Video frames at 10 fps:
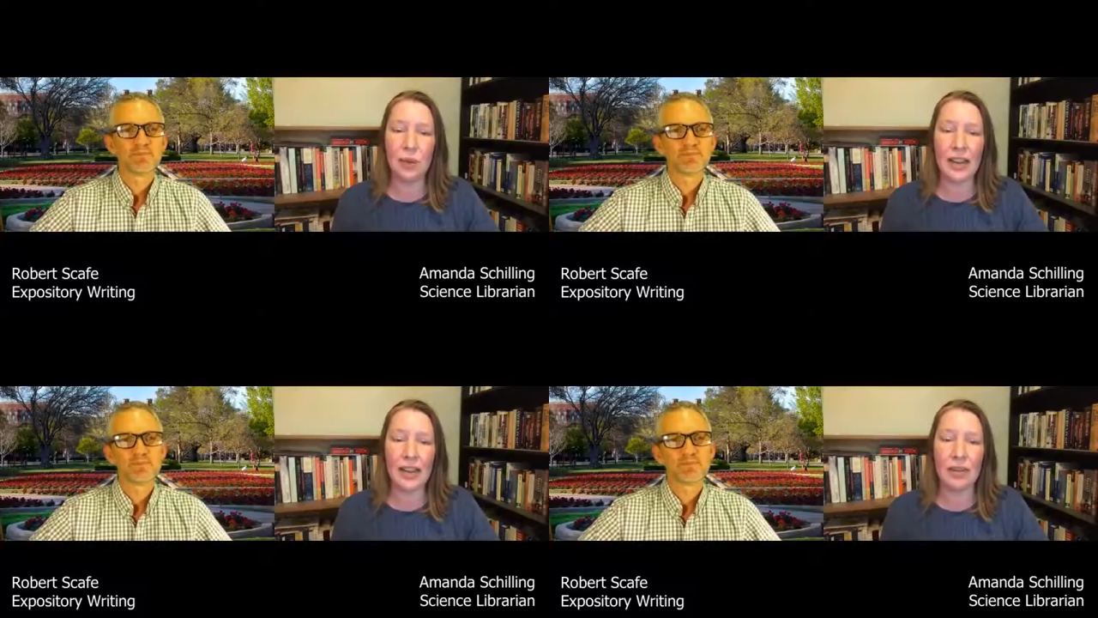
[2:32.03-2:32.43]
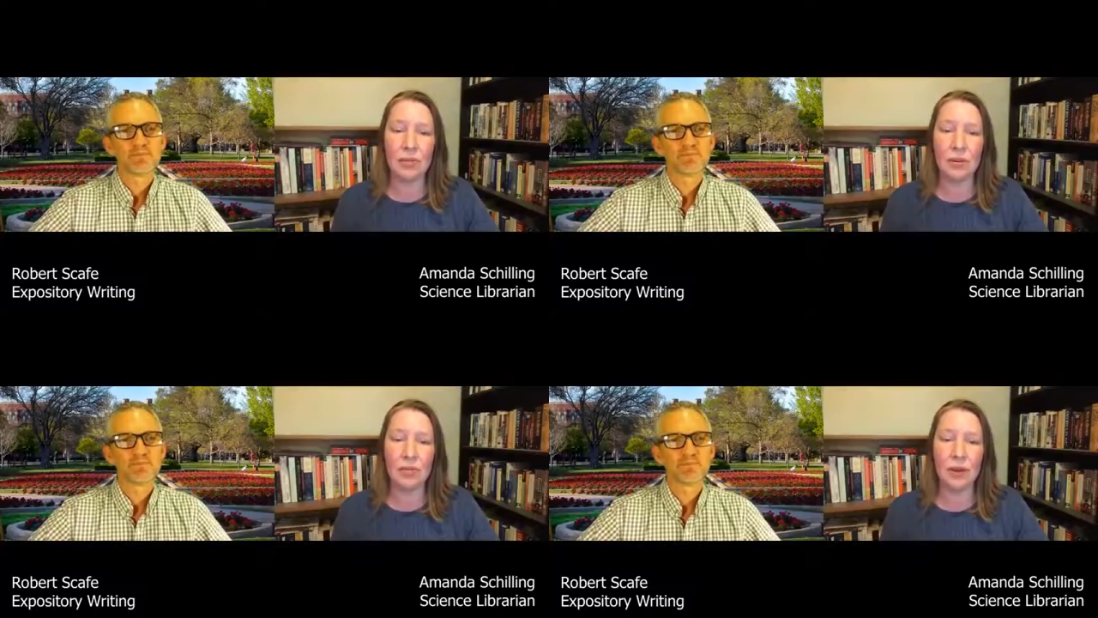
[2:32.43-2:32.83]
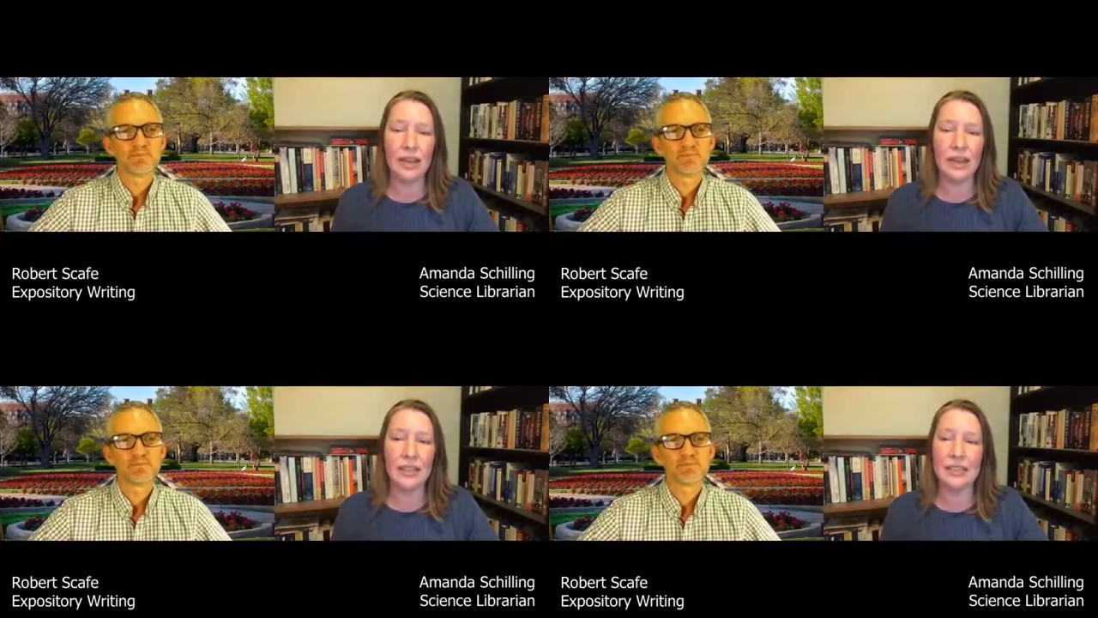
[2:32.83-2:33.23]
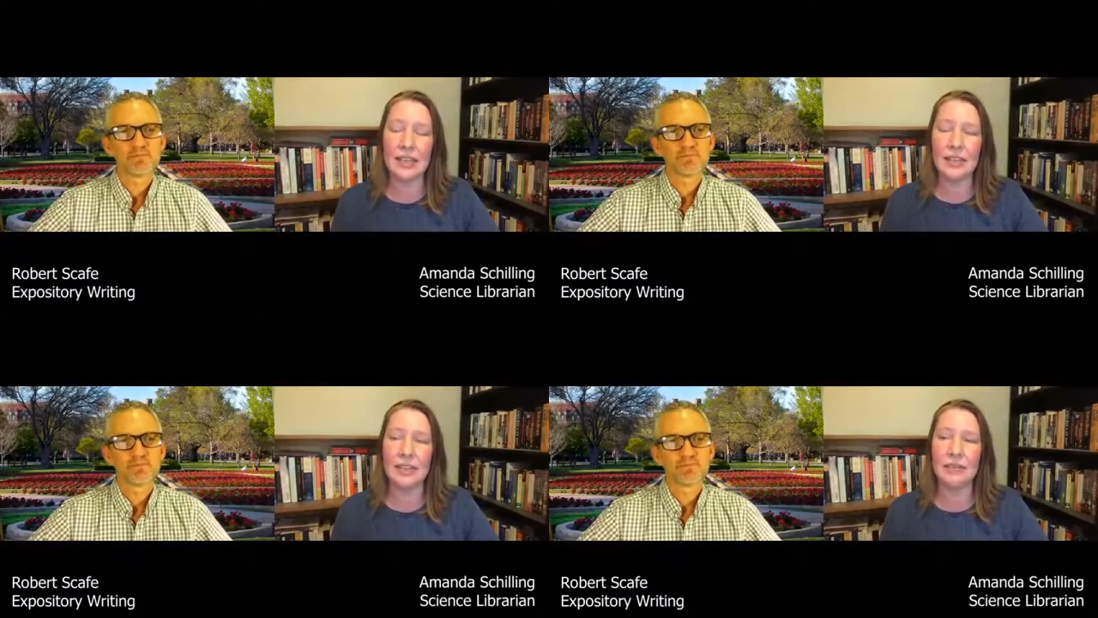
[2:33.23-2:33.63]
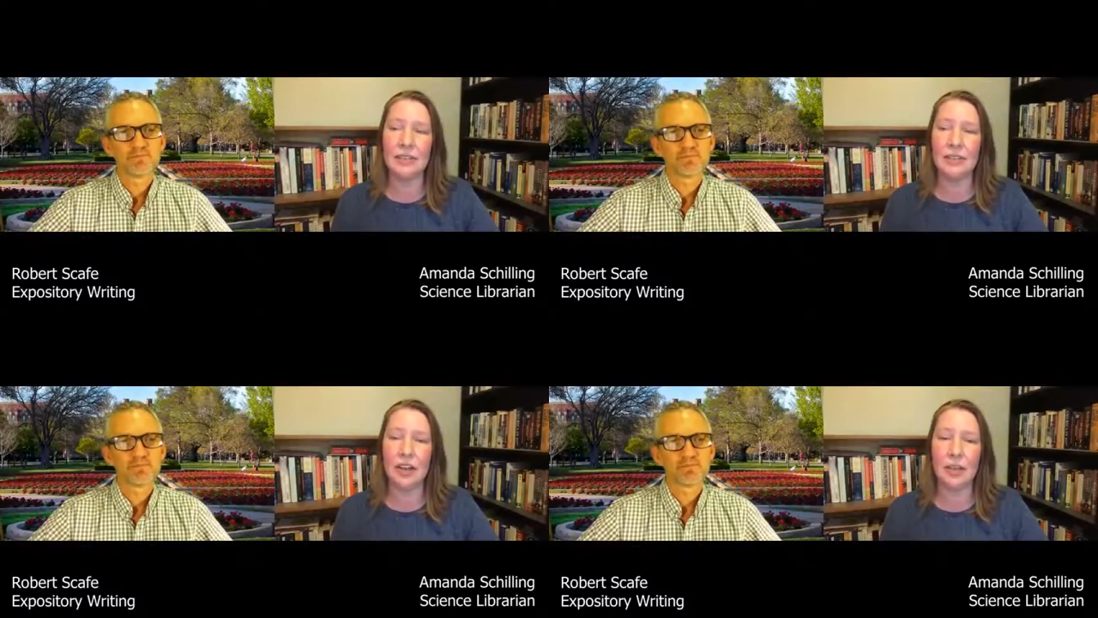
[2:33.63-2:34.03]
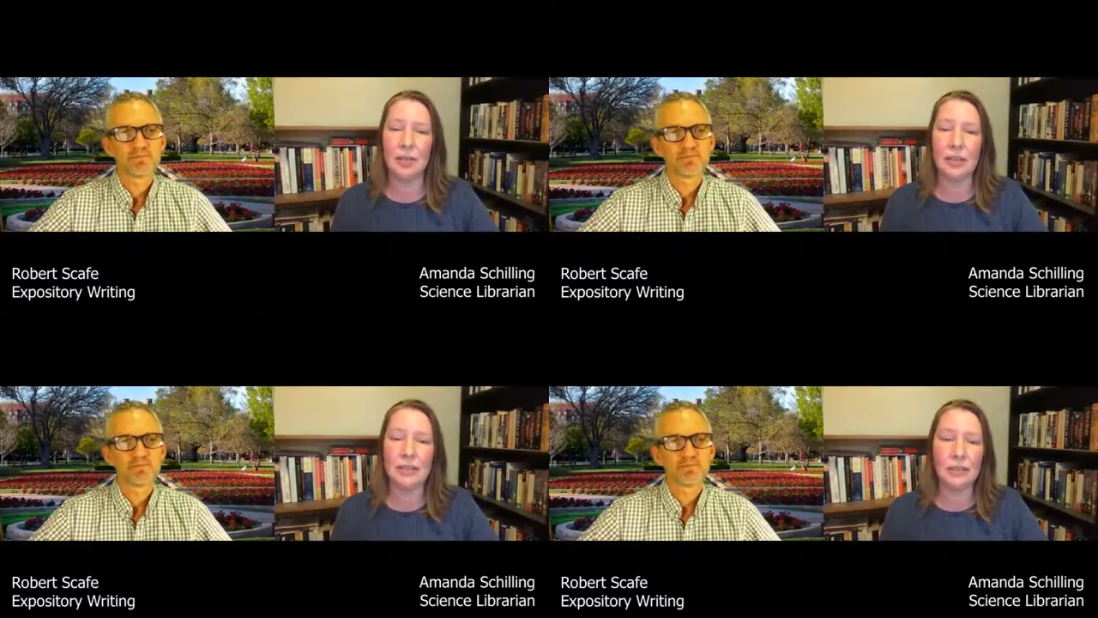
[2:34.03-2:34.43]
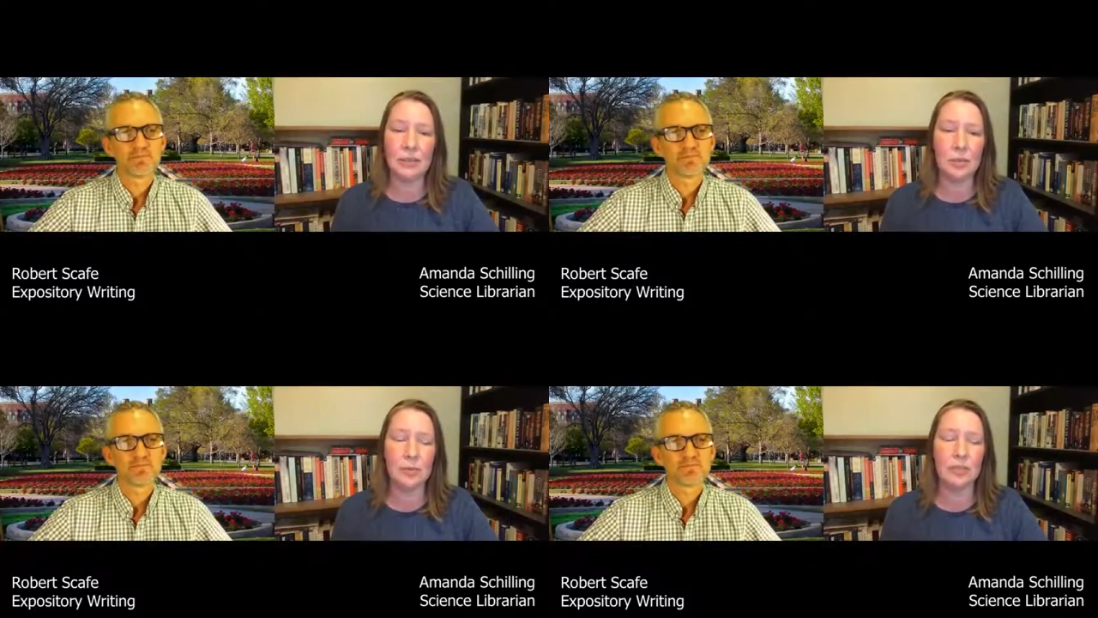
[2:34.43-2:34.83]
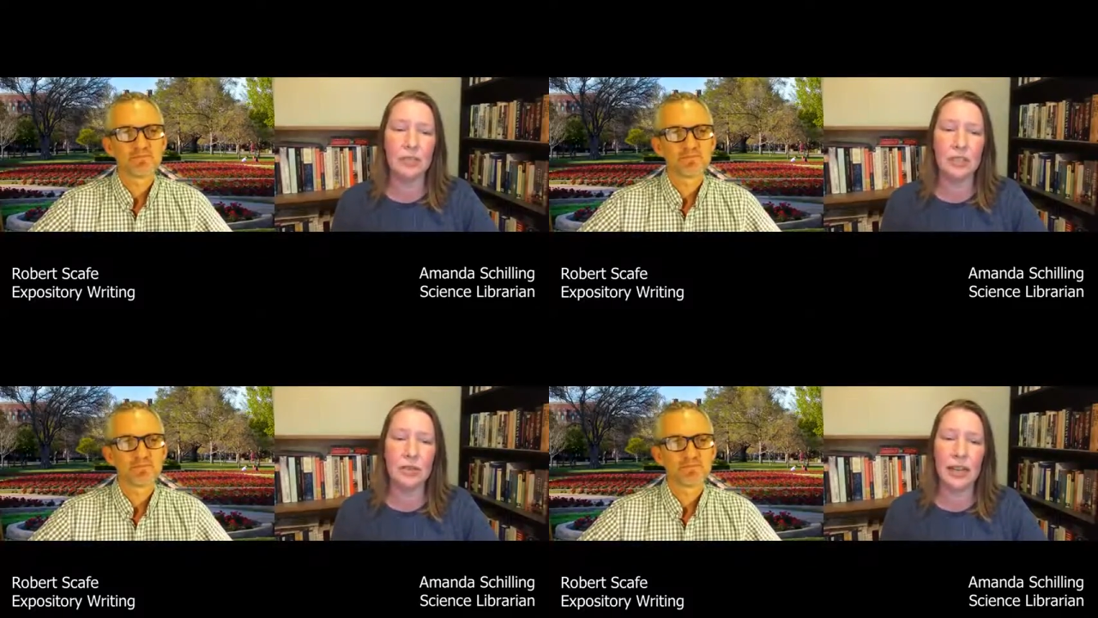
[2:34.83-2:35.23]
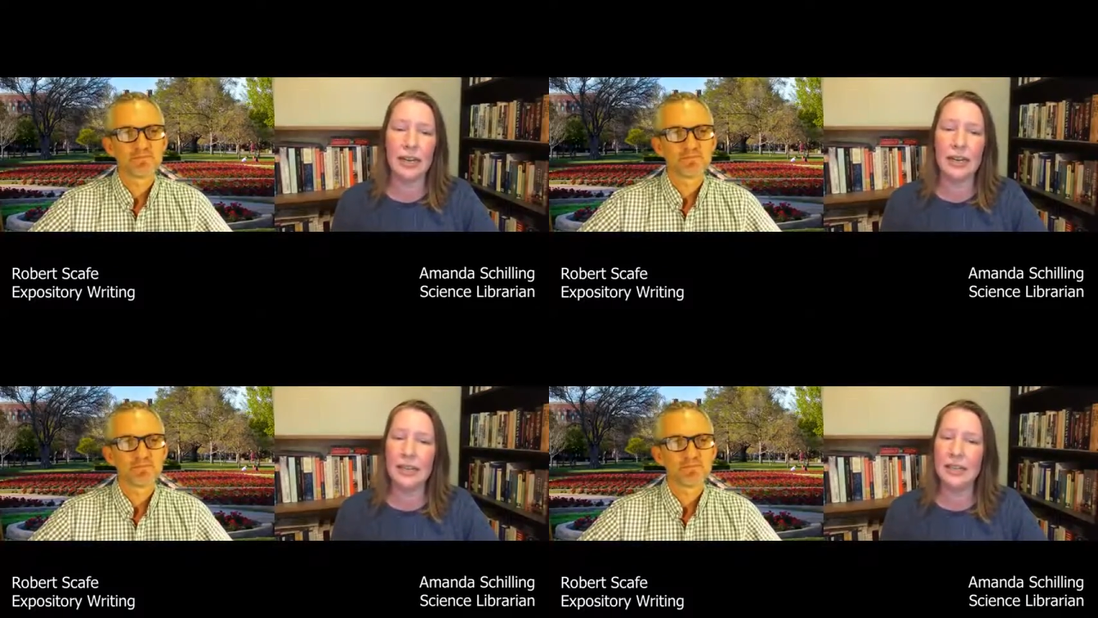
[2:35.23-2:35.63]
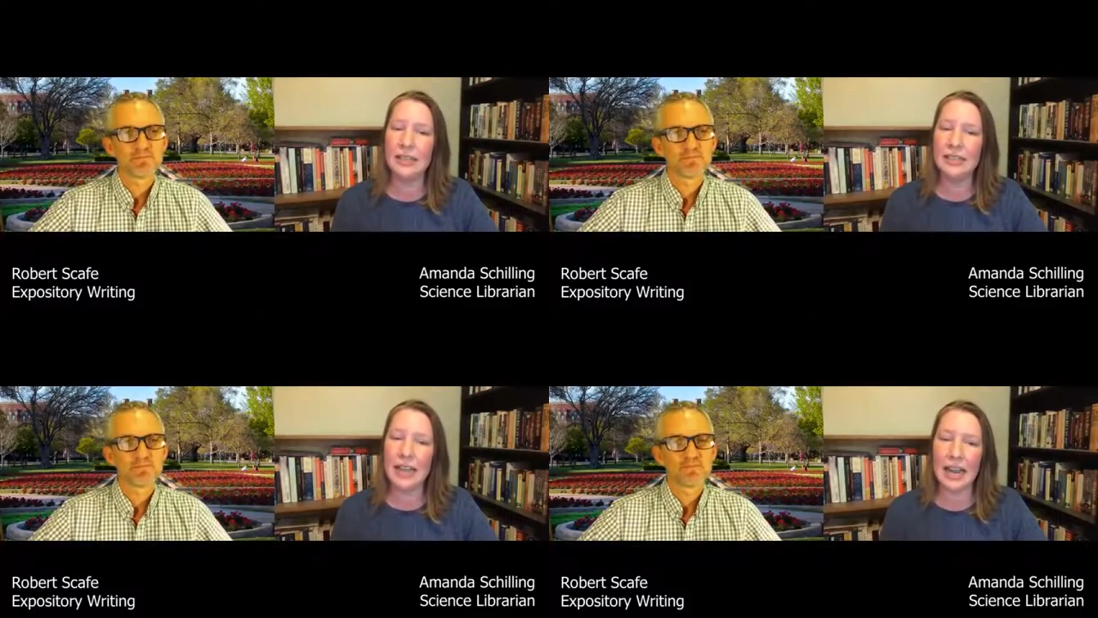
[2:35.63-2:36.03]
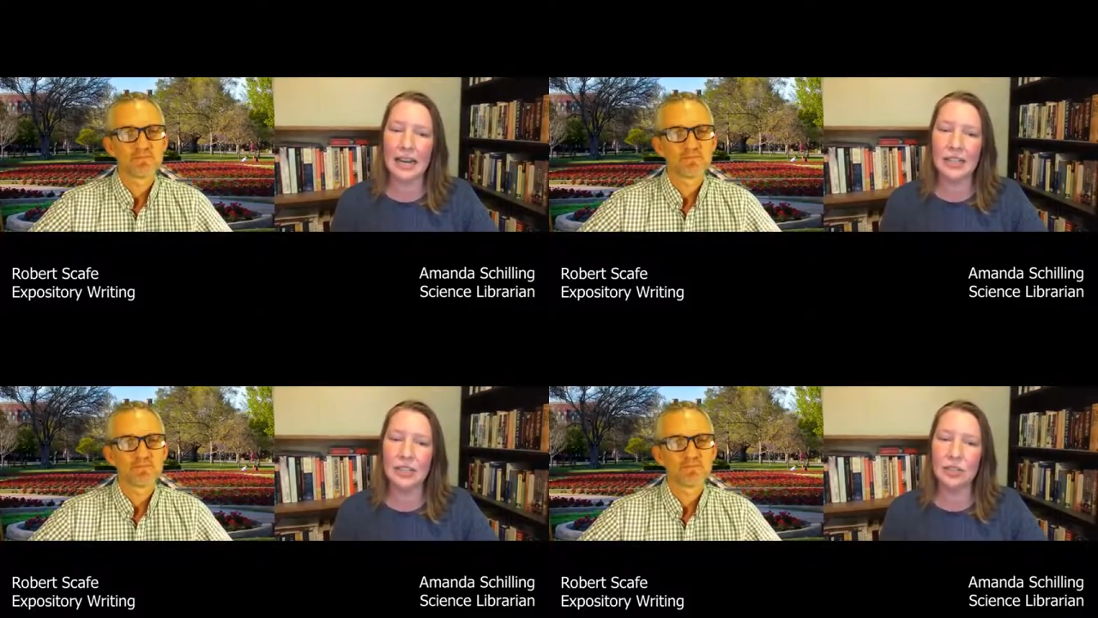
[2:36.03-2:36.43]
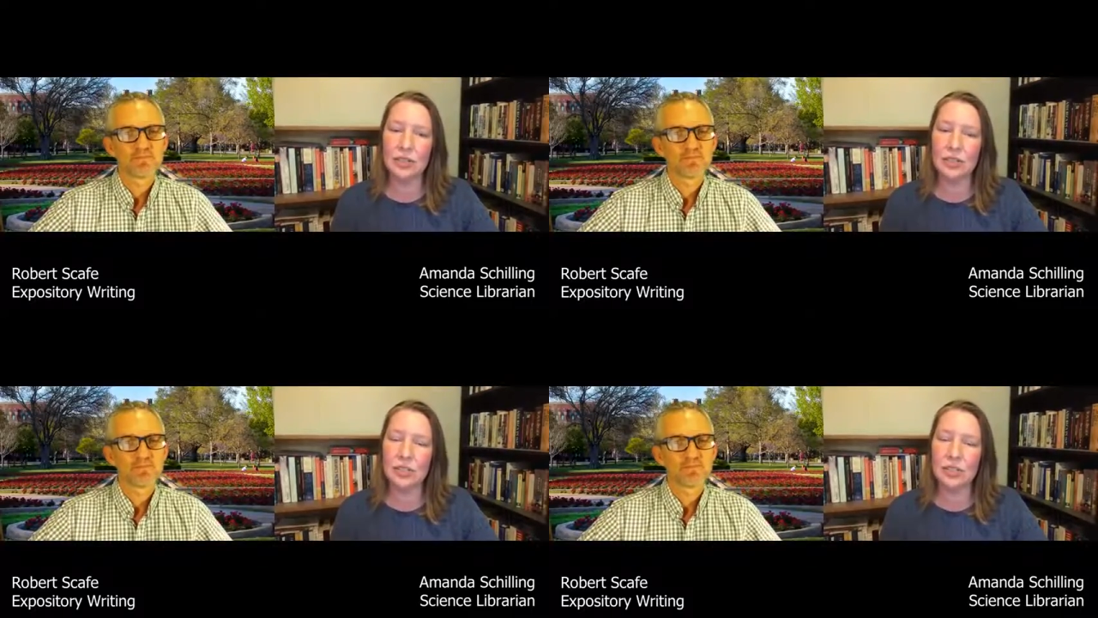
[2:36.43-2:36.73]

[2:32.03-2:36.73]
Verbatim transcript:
Speaker 1: way or writing these scientific documents. So it's been really great guiding students